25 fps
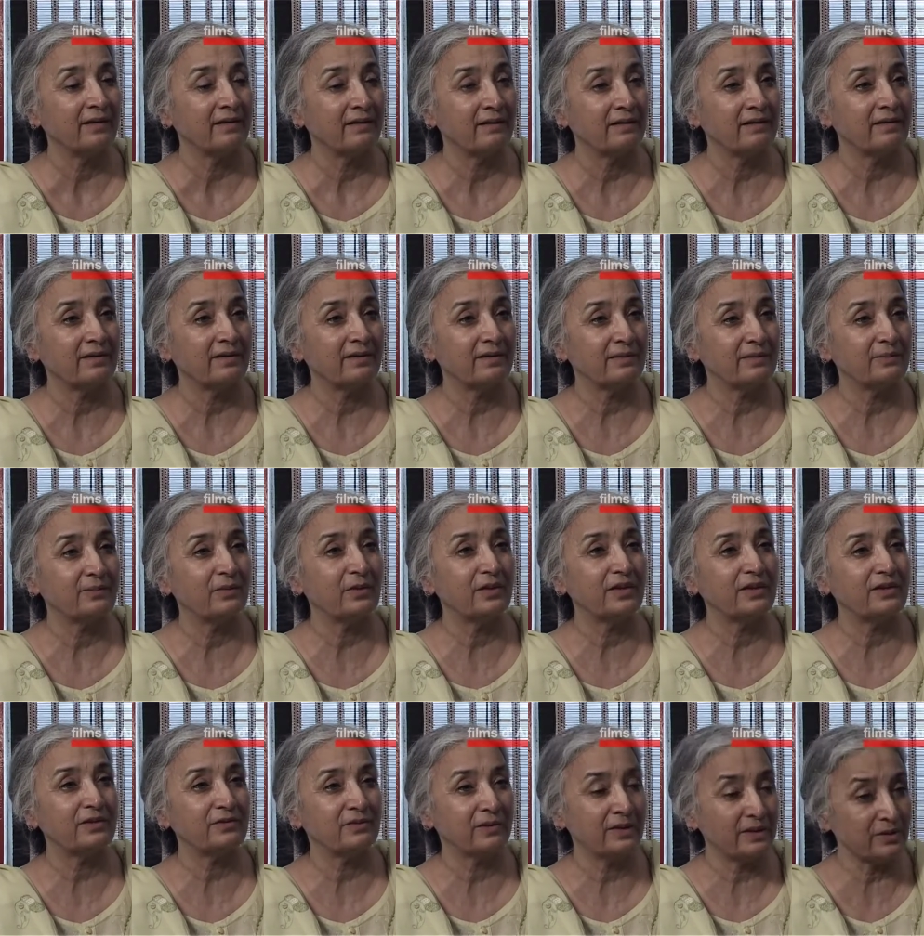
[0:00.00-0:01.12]
Uh,
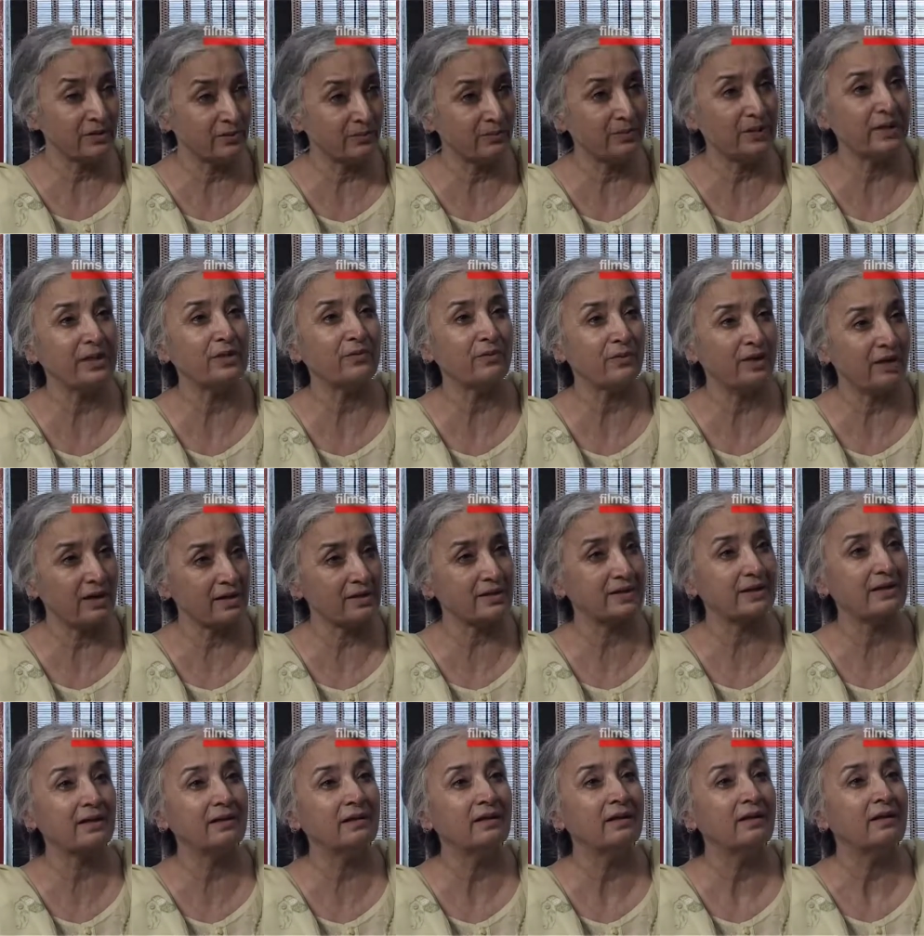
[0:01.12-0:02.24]
police once men were
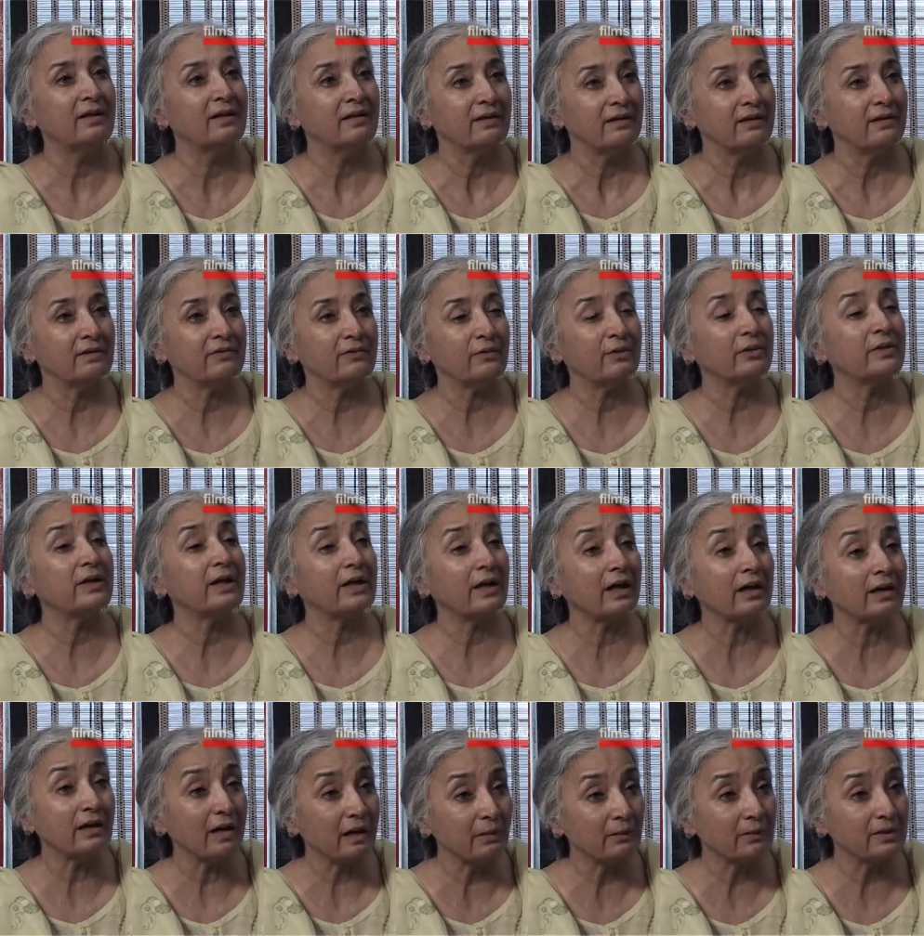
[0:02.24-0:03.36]
asking for nikah
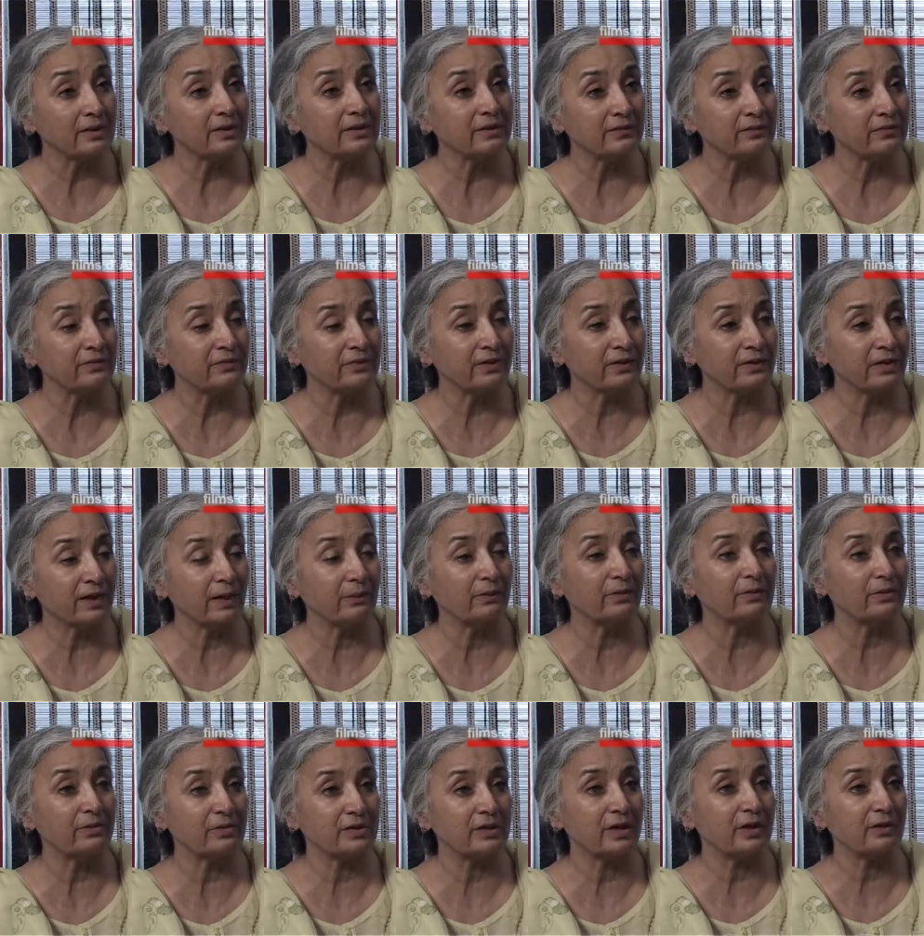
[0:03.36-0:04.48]
namas if a couple
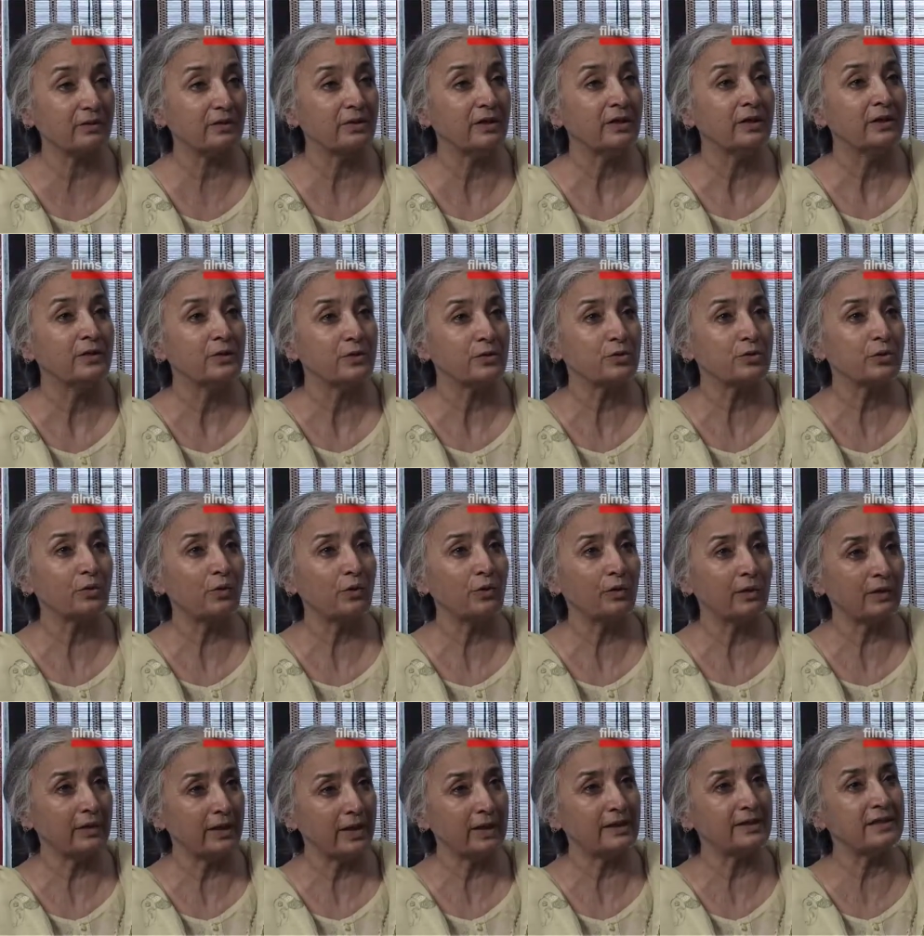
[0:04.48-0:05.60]
was out. So,
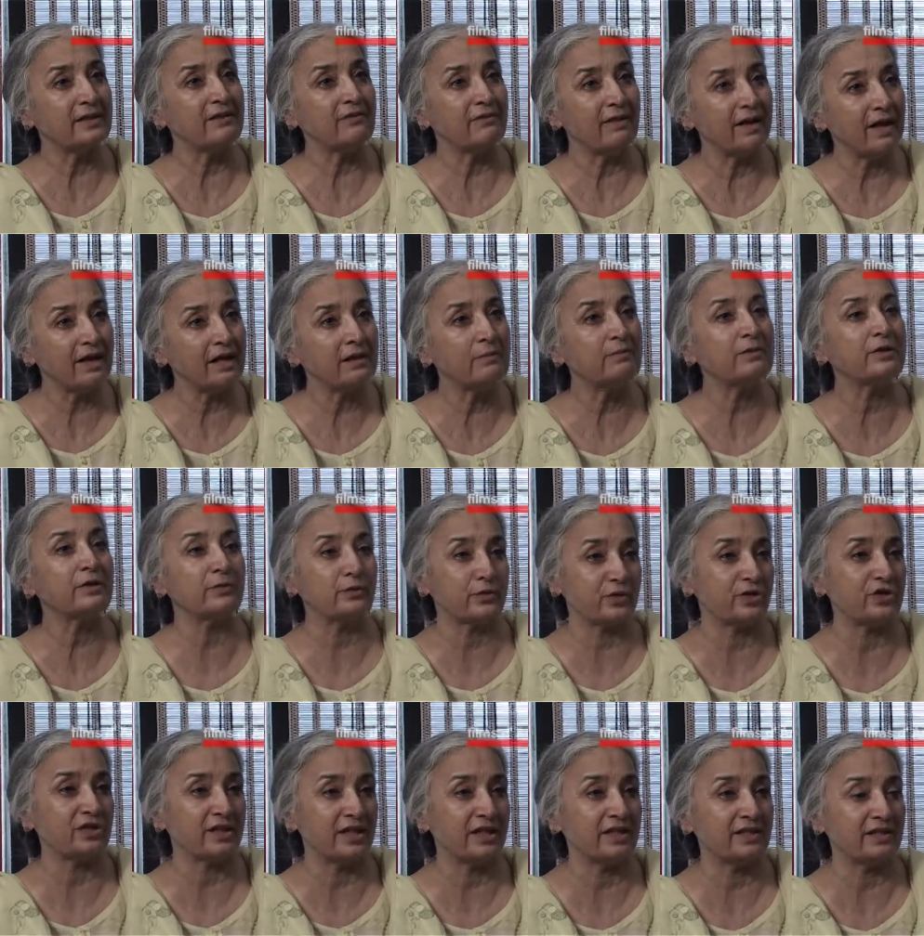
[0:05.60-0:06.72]
all that environment was
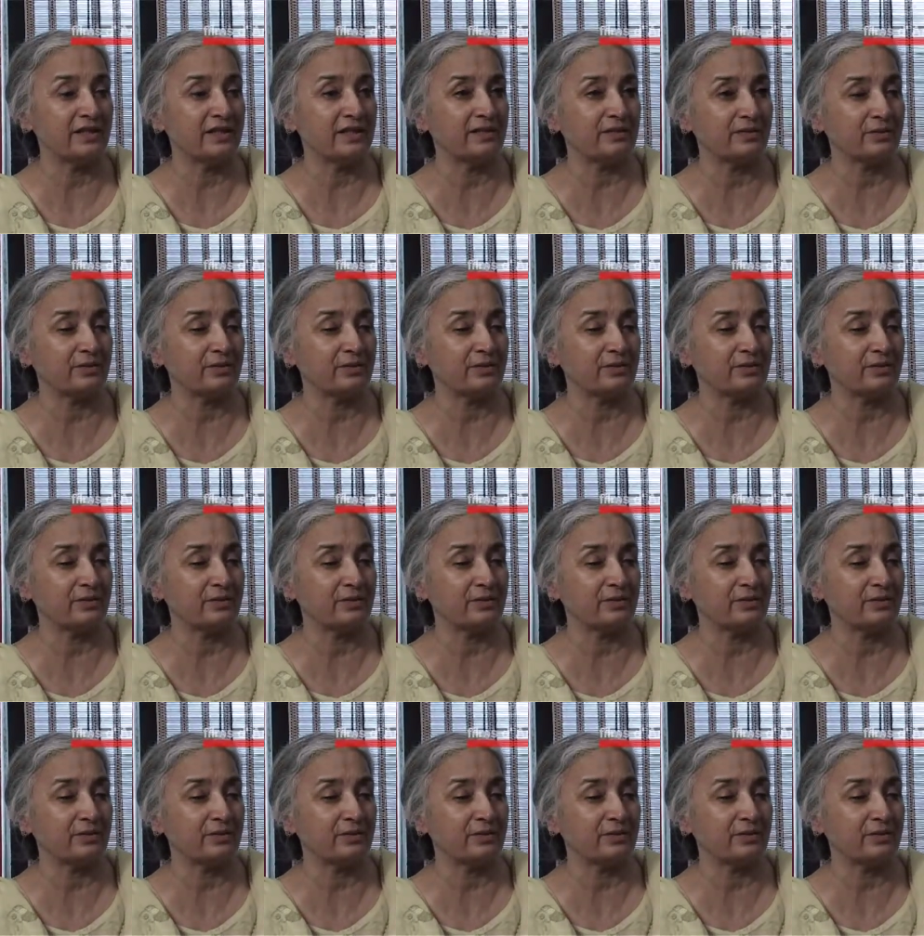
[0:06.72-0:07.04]
changing.